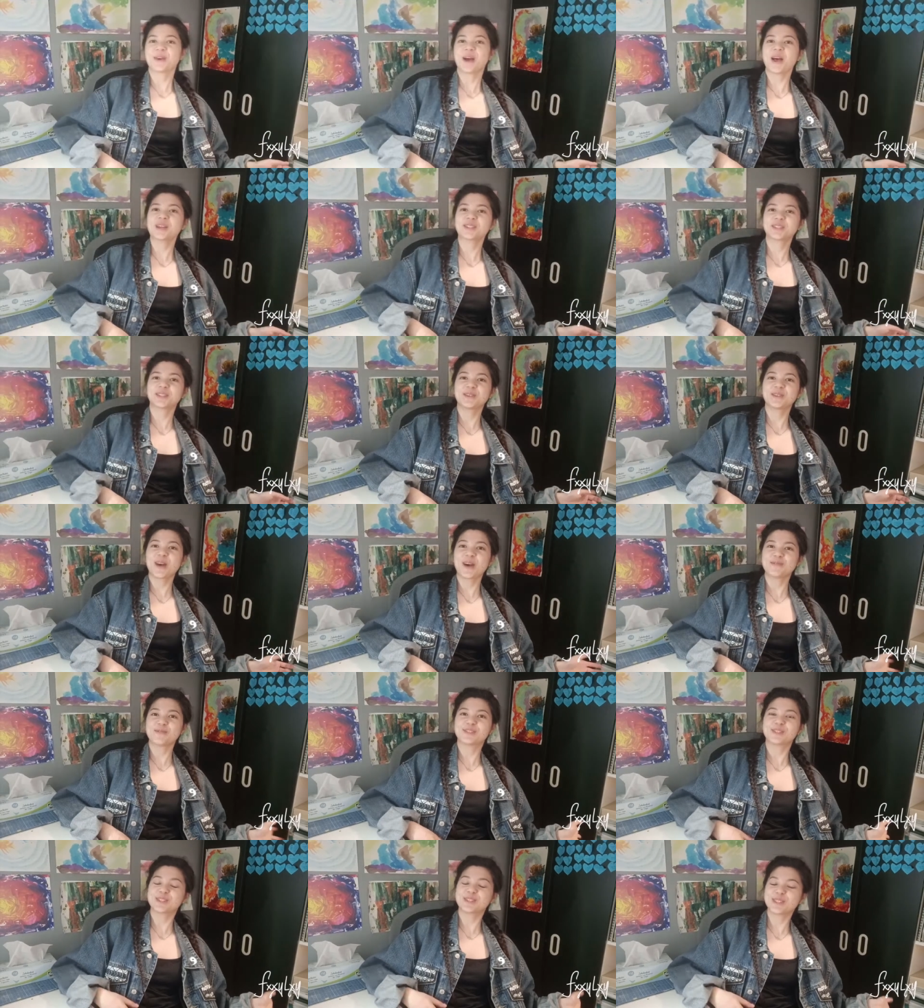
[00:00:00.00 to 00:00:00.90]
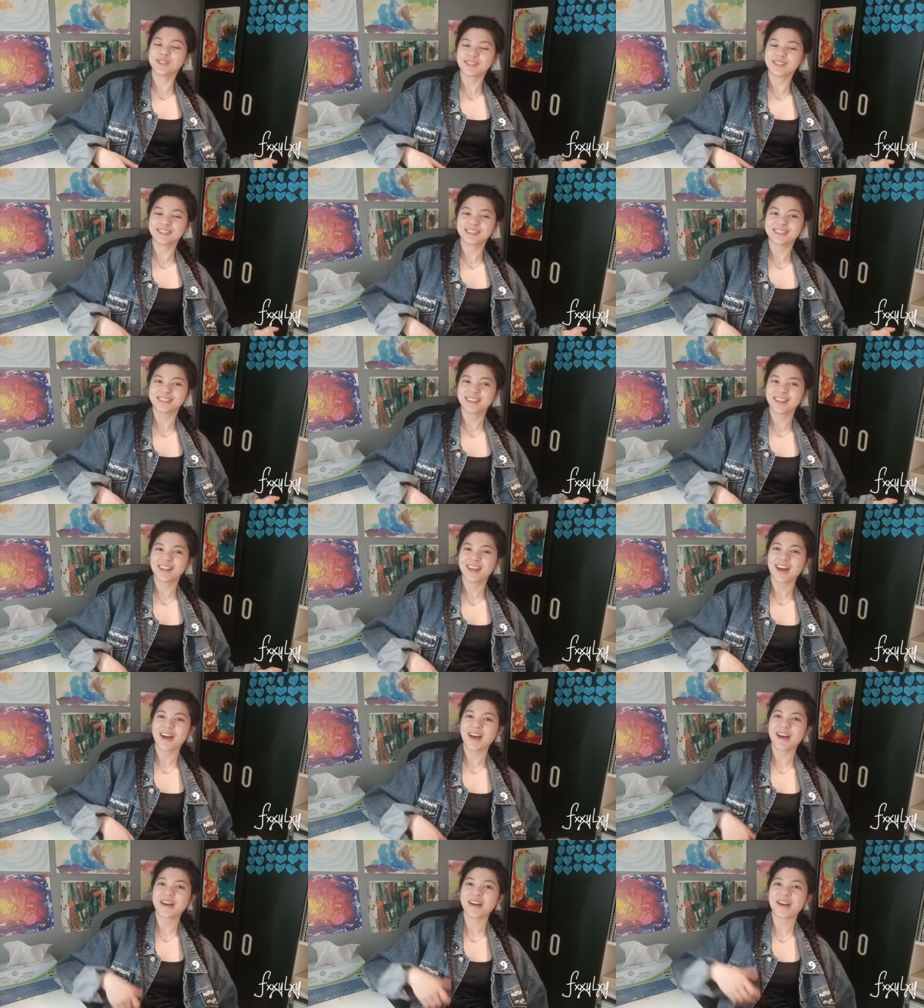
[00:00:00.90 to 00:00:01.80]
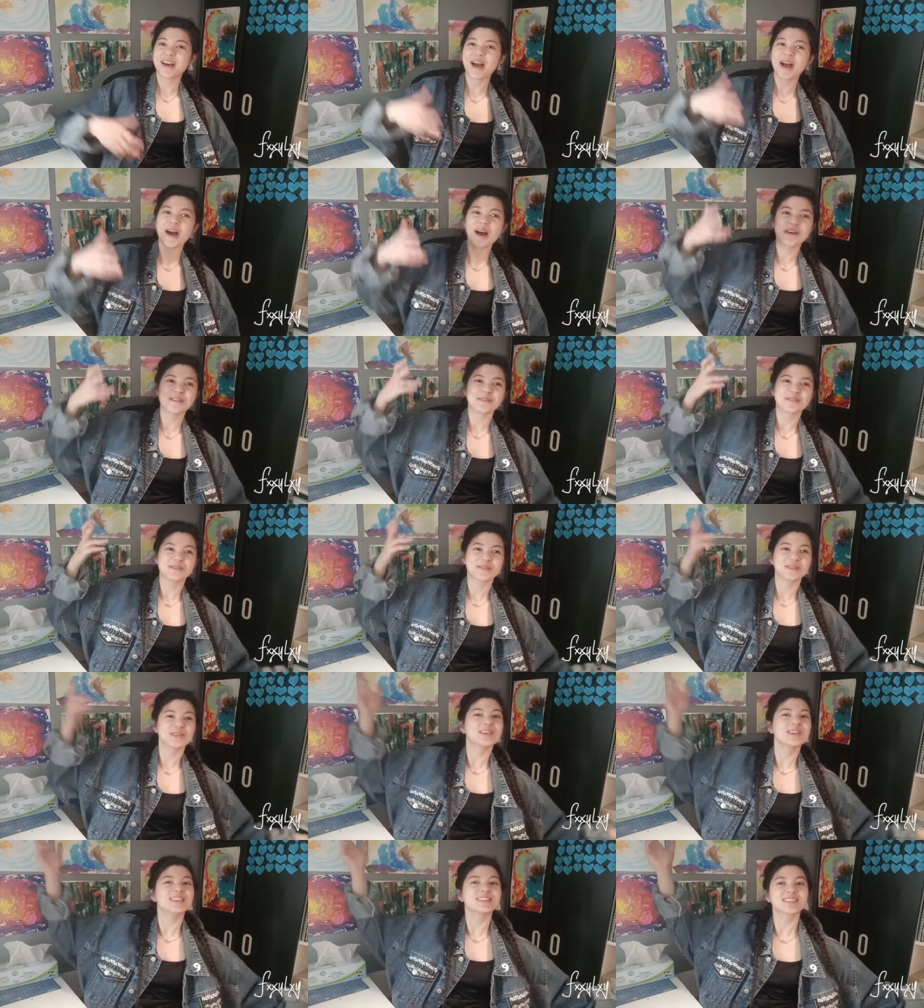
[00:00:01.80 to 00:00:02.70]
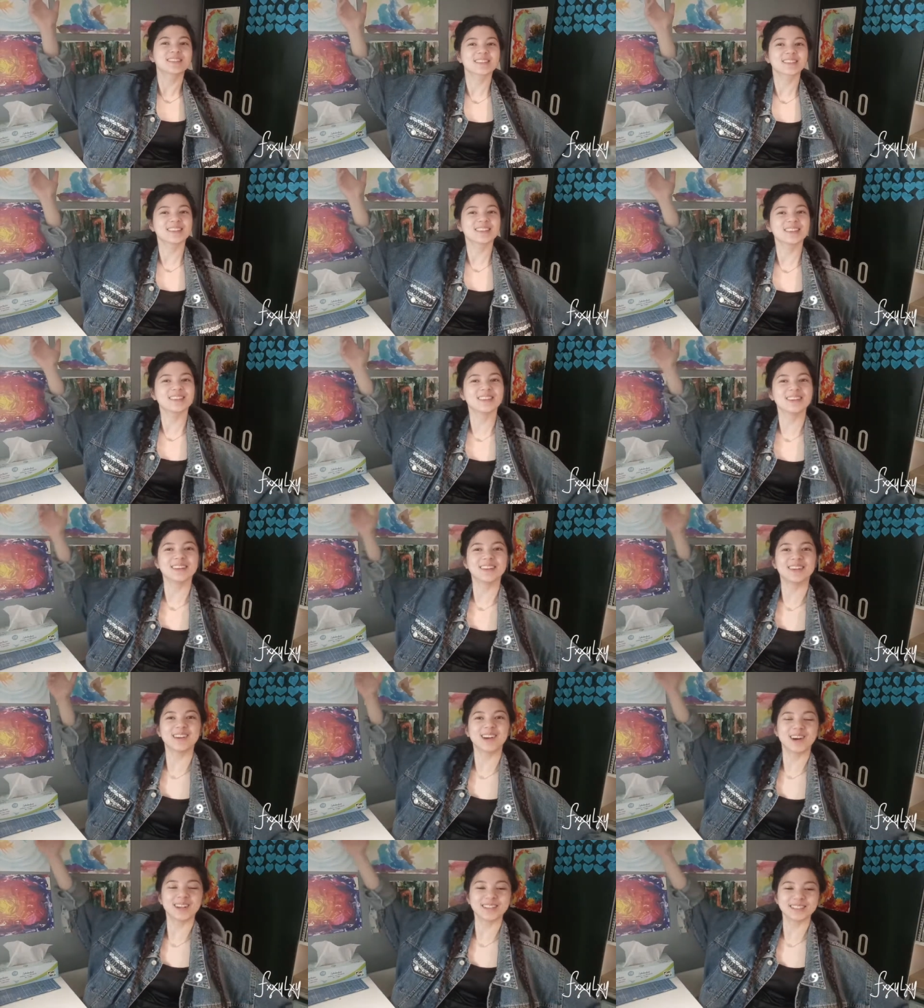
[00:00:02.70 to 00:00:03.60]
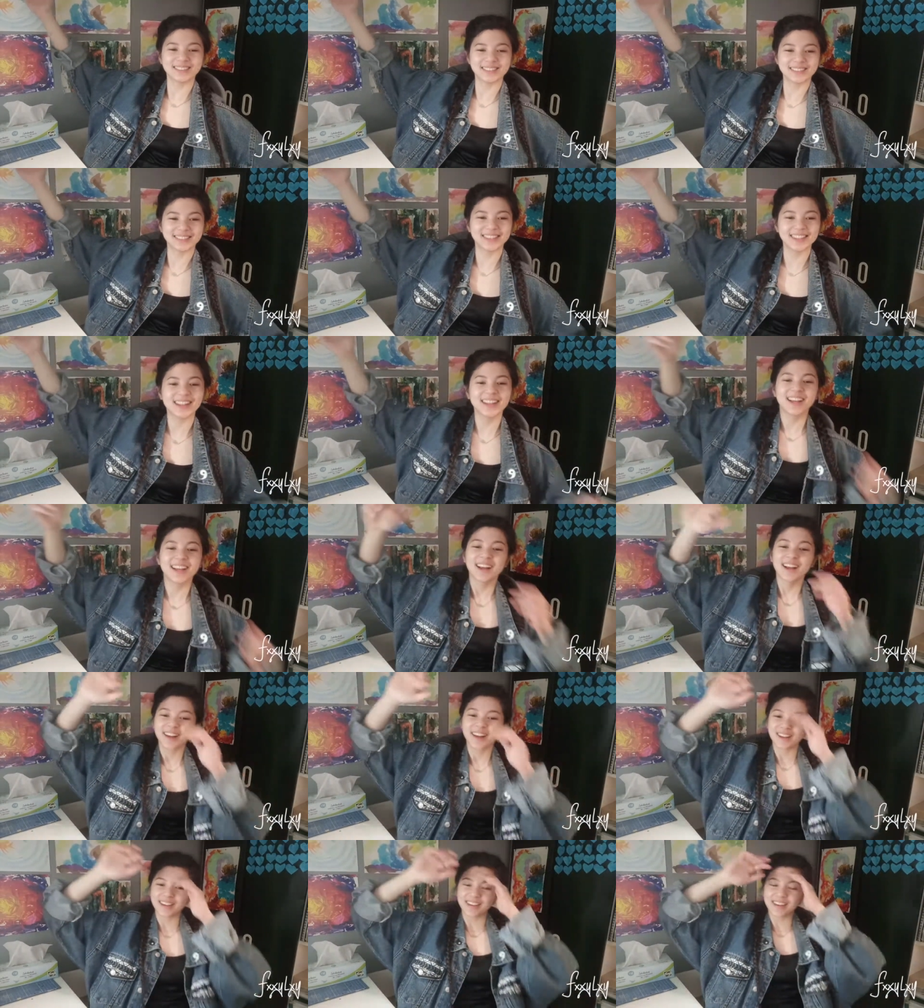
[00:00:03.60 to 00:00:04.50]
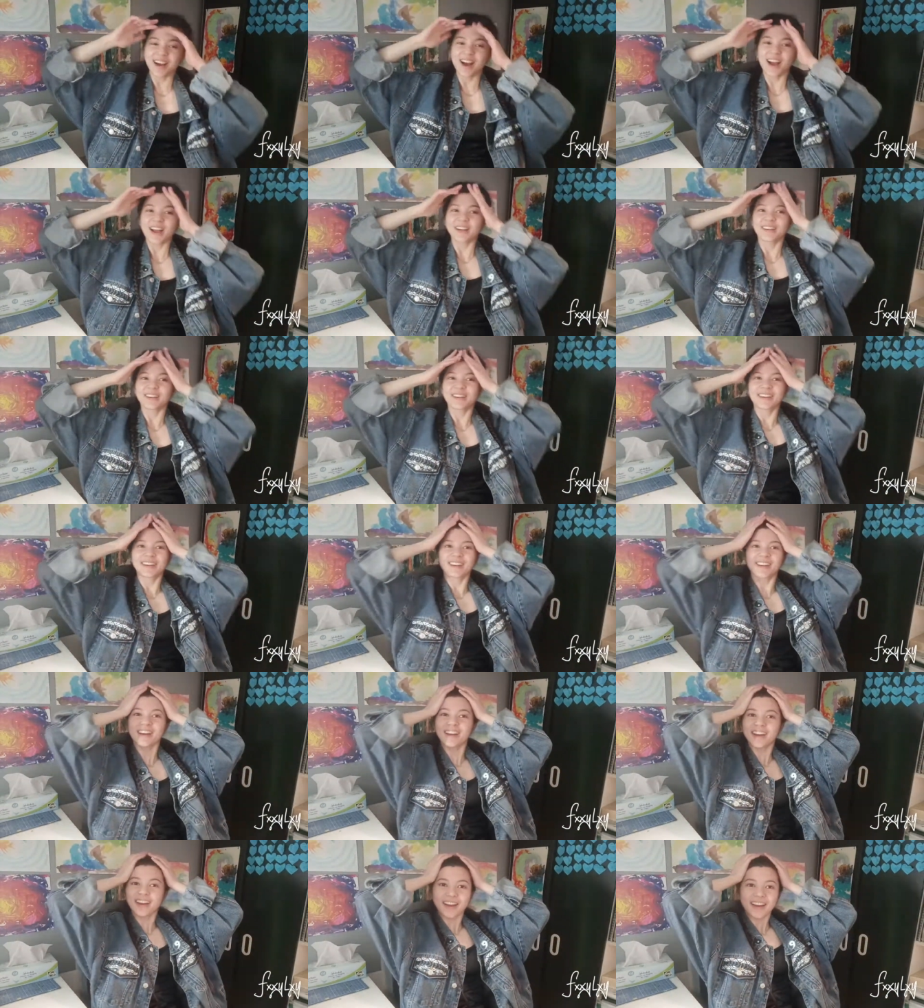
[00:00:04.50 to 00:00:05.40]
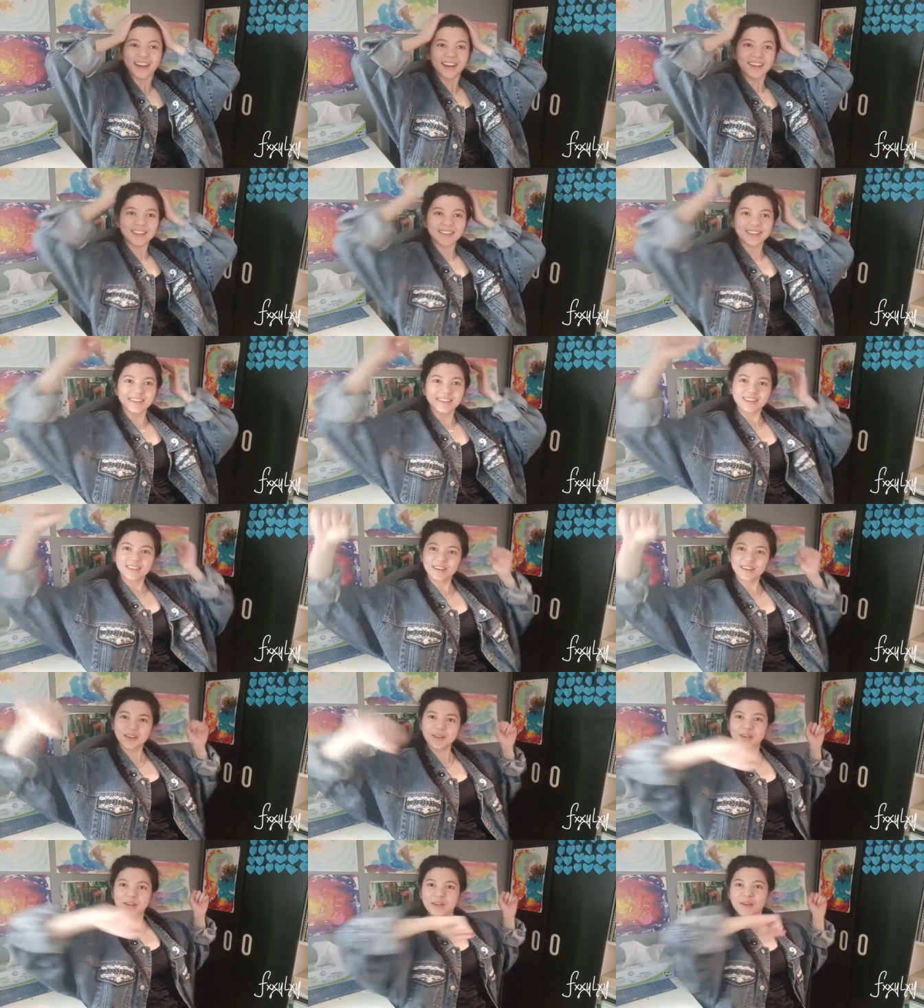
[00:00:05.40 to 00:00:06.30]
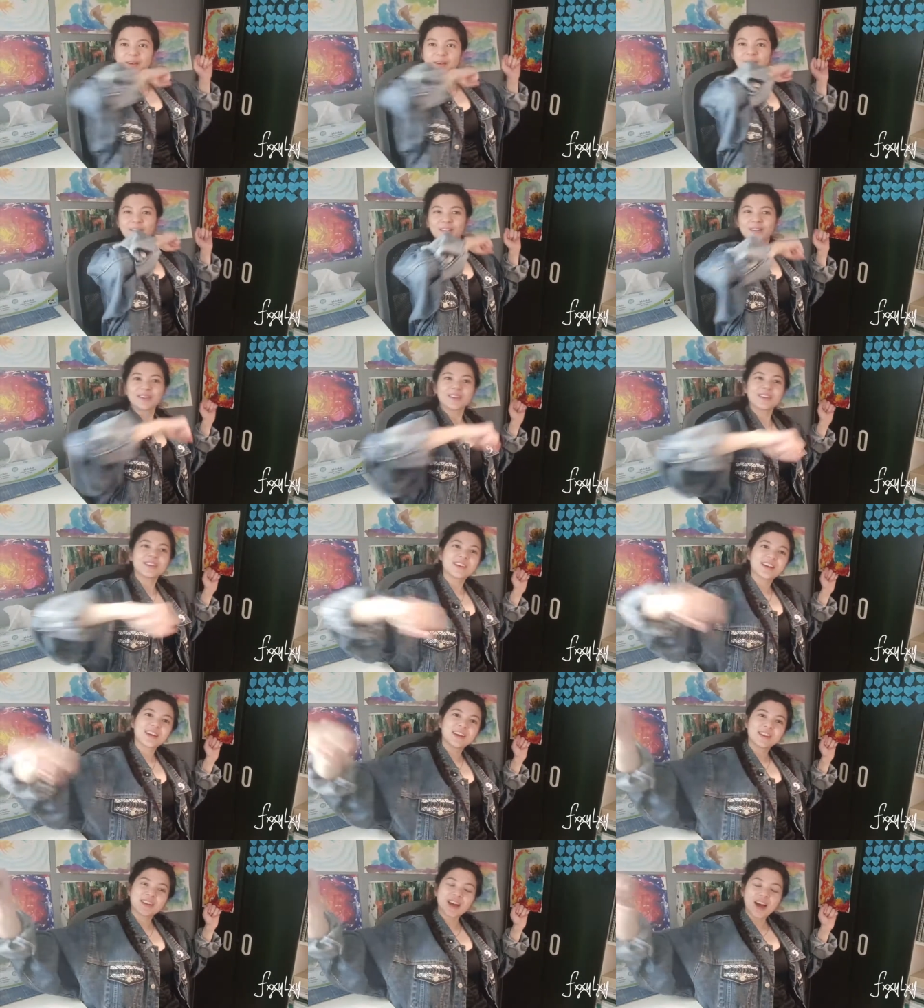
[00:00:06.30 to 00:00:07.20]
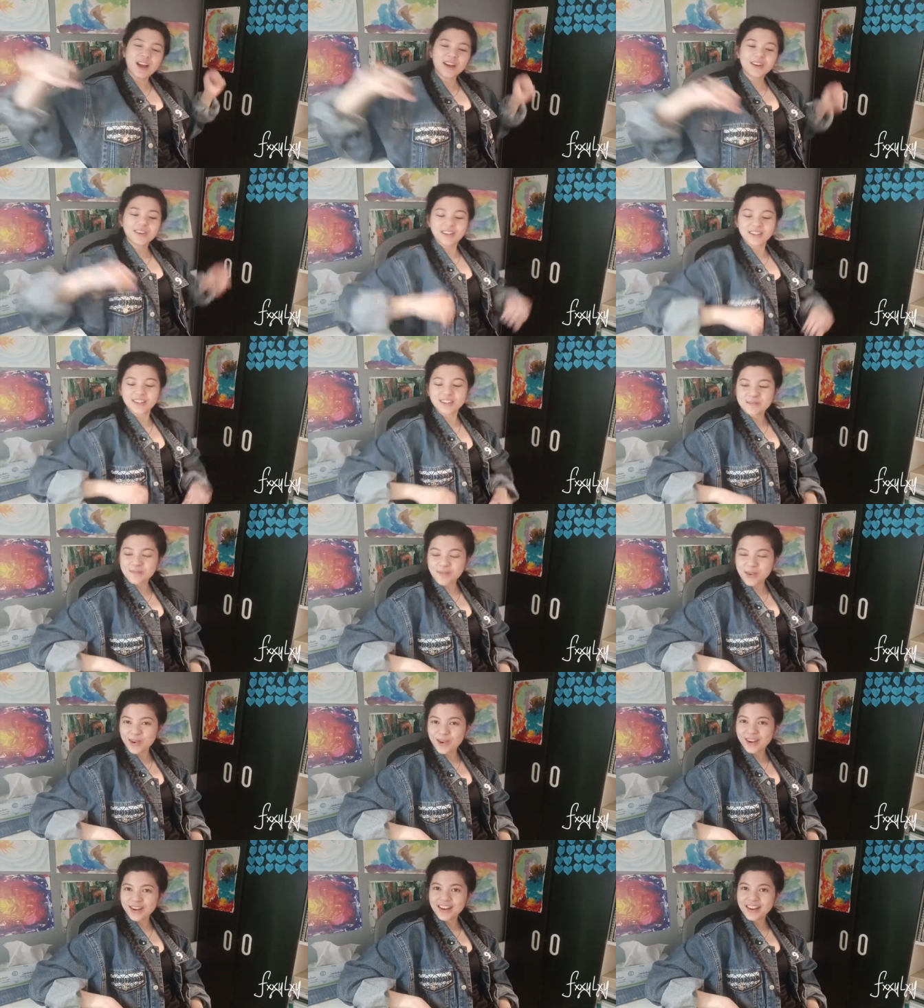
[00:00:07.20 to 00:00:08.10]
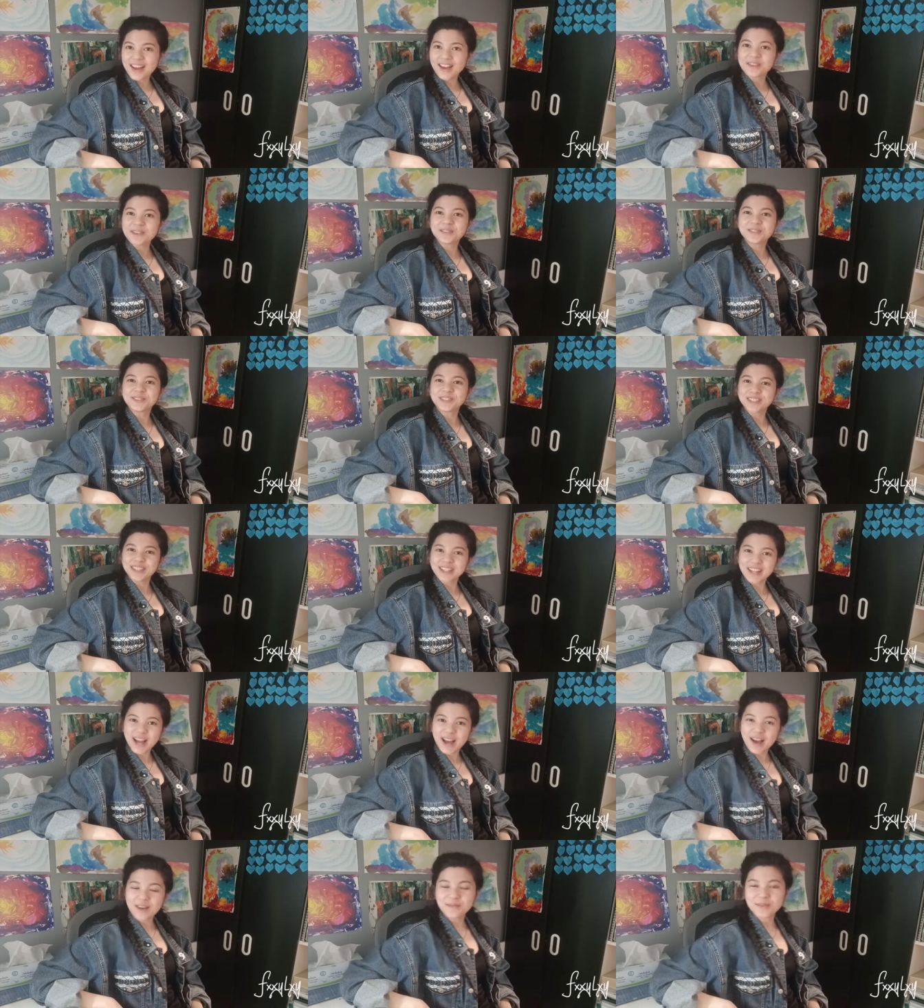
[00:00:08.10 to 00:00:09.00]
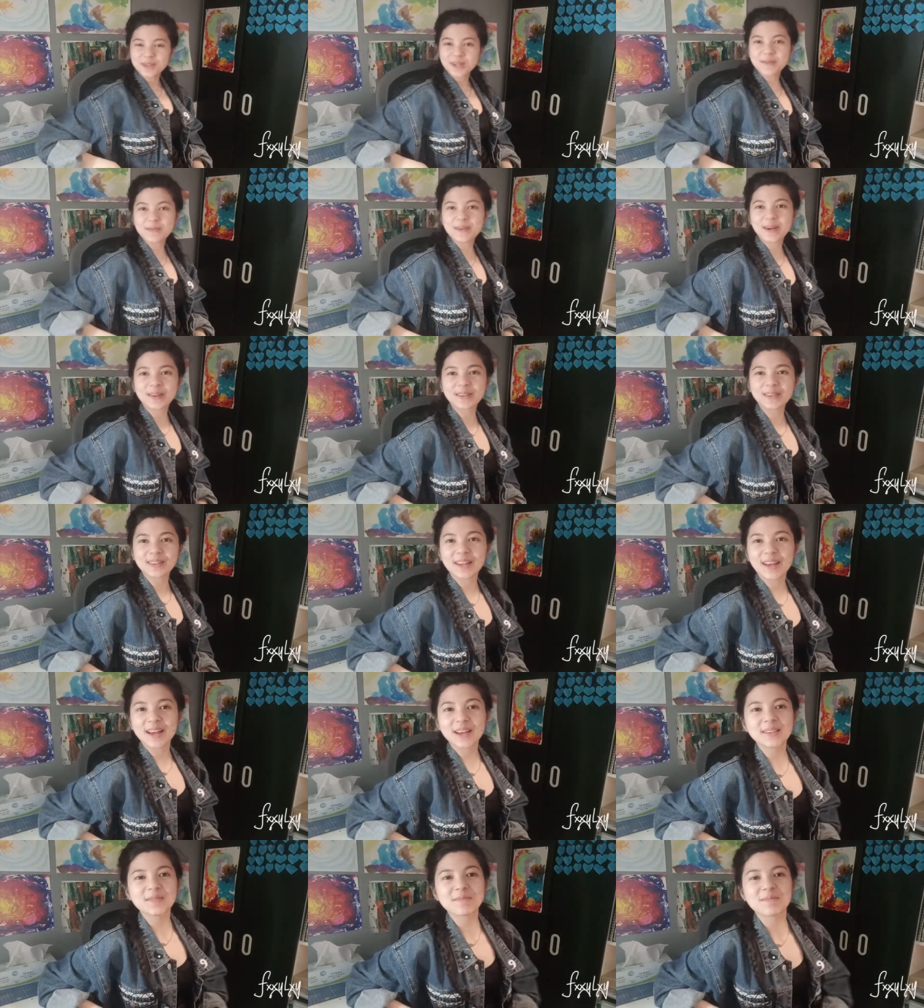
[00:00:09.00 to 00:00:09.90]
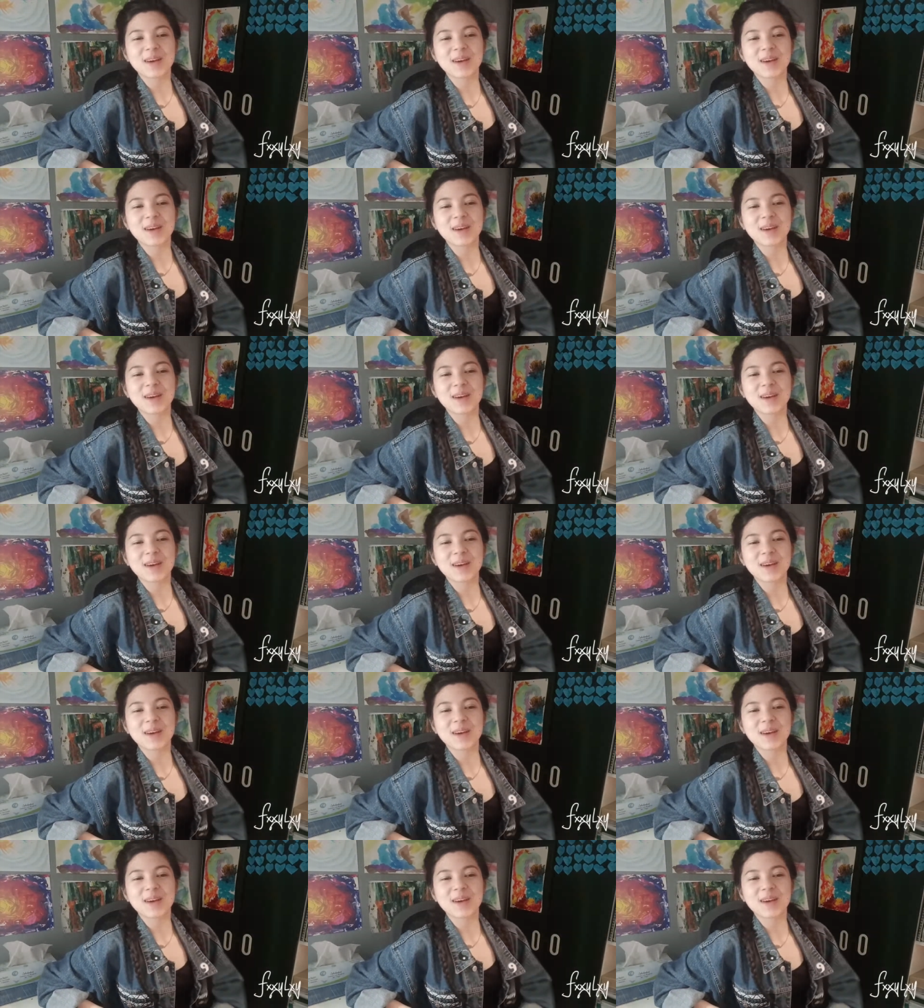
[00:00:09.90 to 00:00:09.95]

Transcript: As you have seen, I have recently gotten an iron and uh, an ironing board. I'm really happy about that.